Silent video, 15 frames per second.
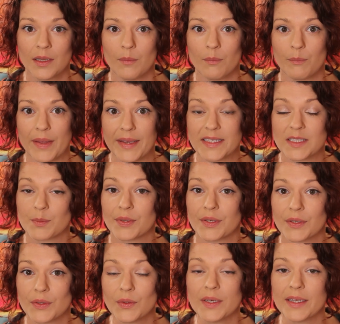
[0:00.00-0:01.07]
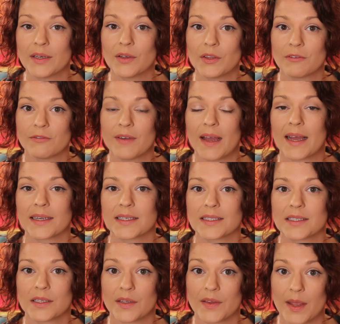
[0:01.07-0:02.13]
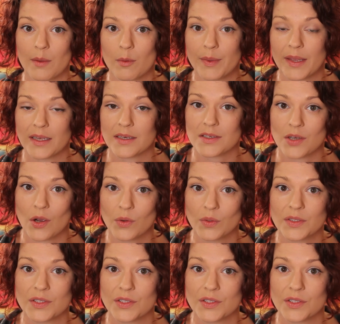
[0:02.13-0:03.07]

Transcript: based purely on the fact that they were being told to